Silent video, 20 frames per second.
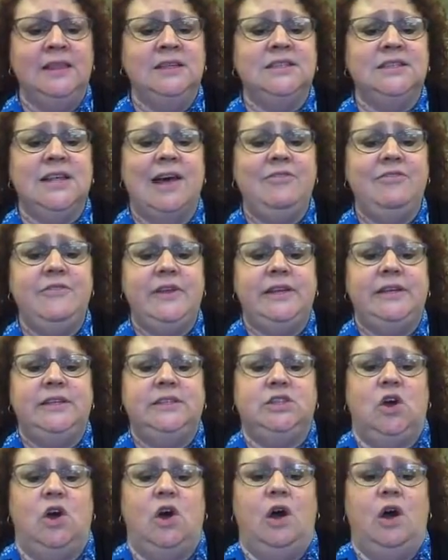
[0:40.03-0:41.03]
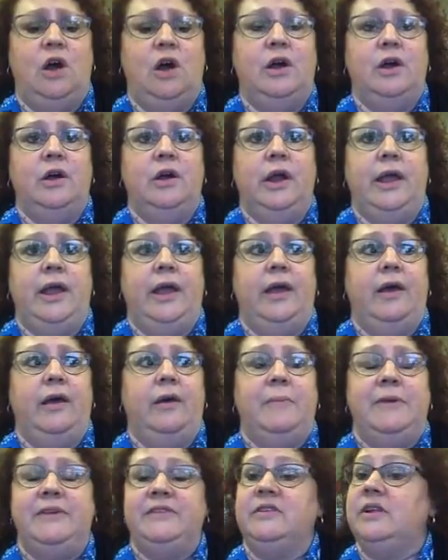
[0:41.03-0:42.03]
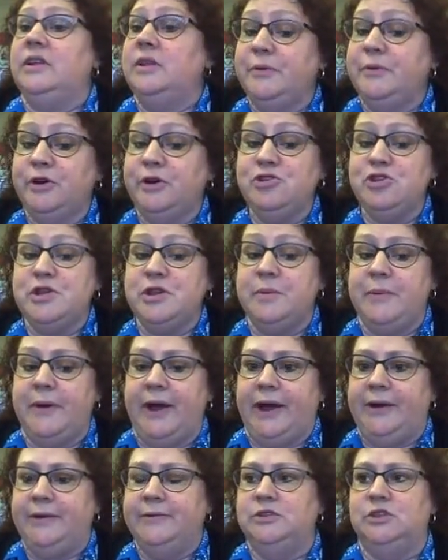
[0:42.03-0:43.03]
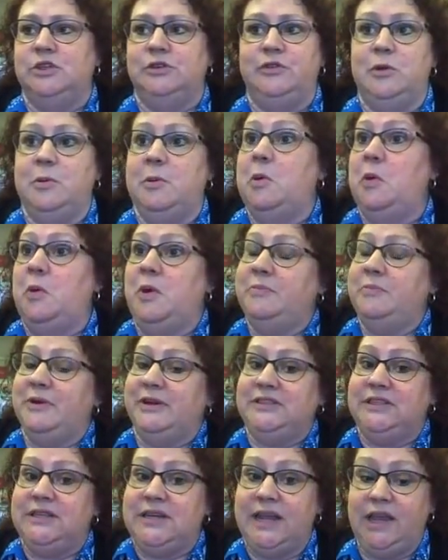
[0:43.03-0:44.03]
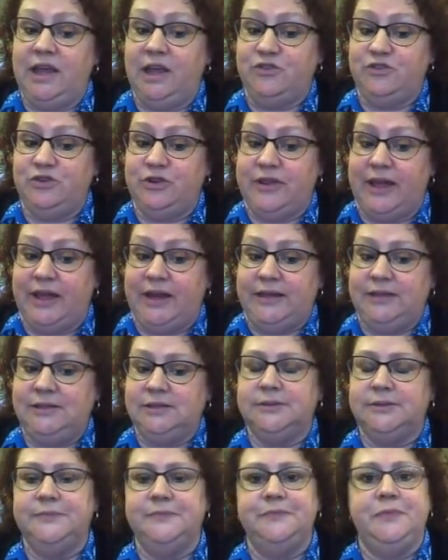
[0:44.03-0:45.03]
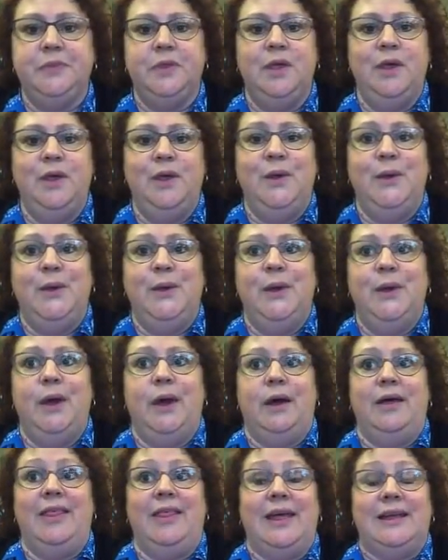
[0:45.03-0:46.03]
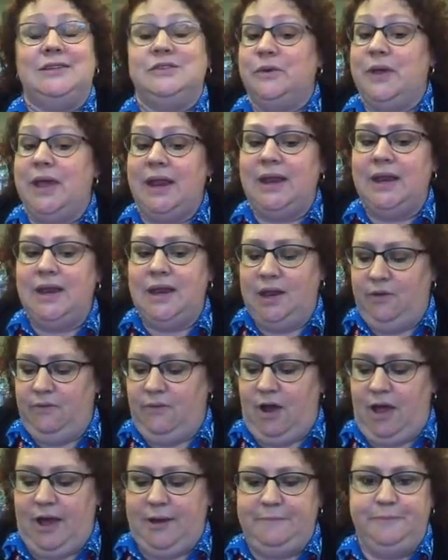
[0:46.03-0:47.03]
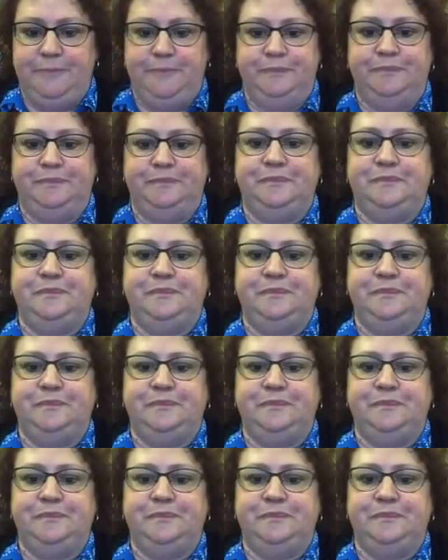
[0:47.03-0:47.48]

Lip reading: And the Safavids are basically the Persian Empire. So if you remember what present-day country that is, that's located in Iran.